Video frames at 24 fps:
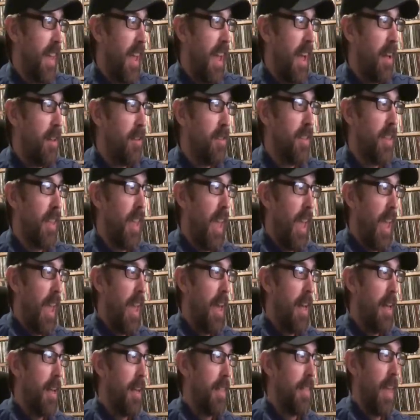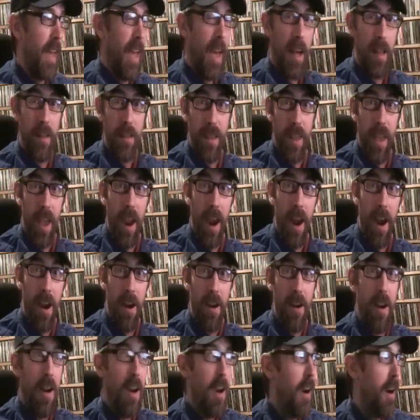the
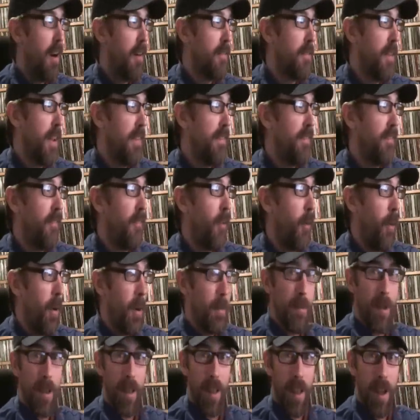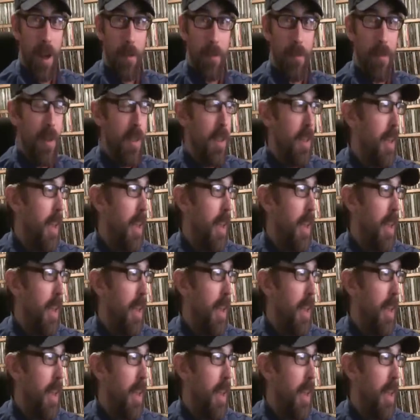Healthcare Reform Club.